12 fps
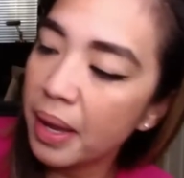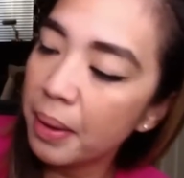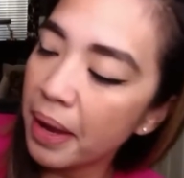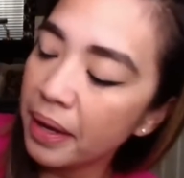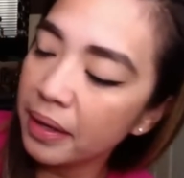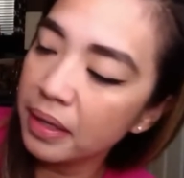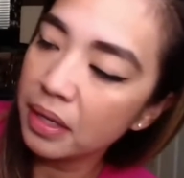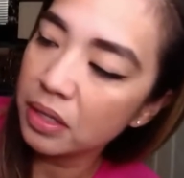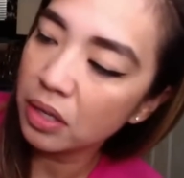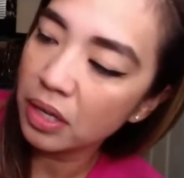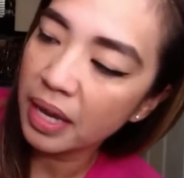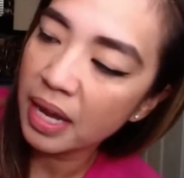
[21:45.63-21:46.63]
And it
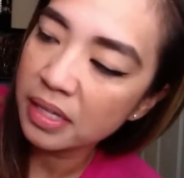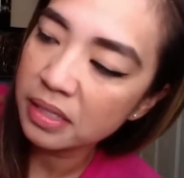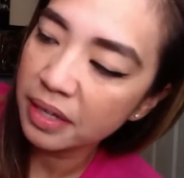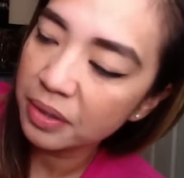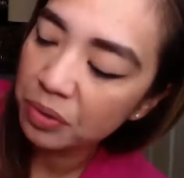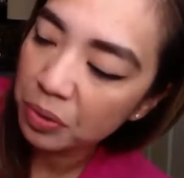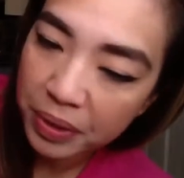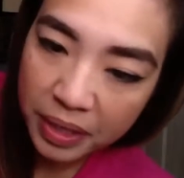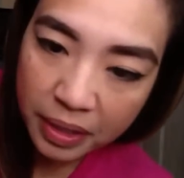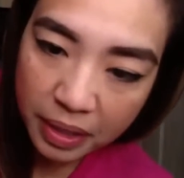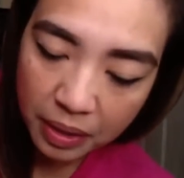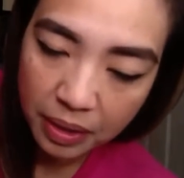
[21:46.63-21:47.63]
has a
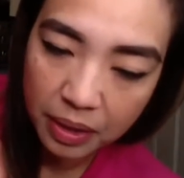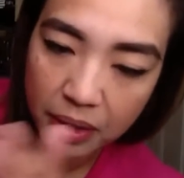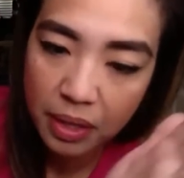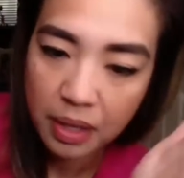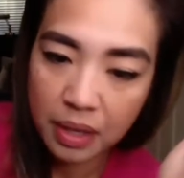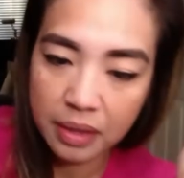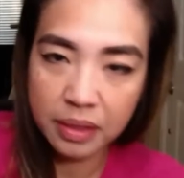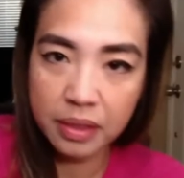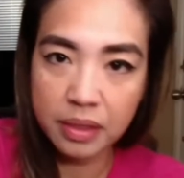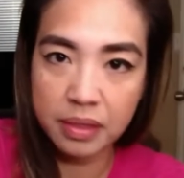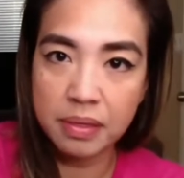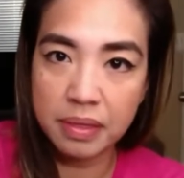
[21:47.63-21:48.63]
narrowing.
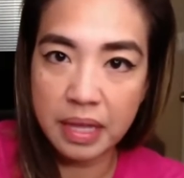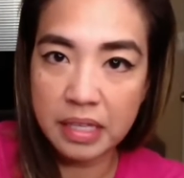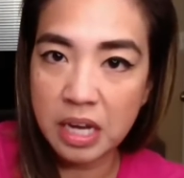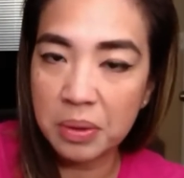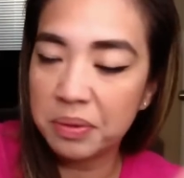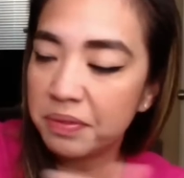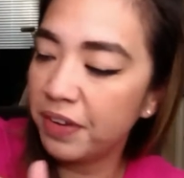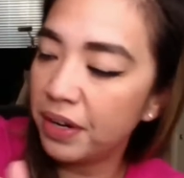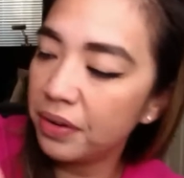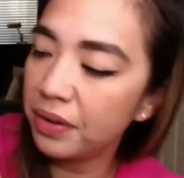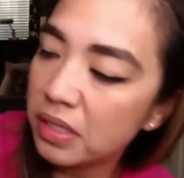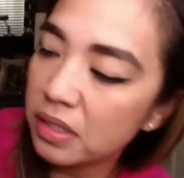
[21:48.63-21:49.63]
That's how it
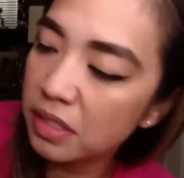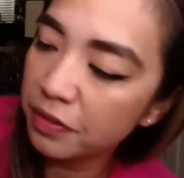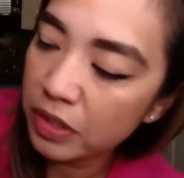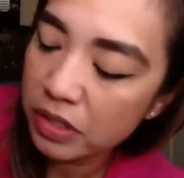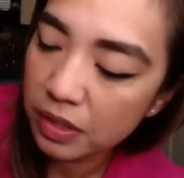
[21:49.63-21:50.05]
varies in difference.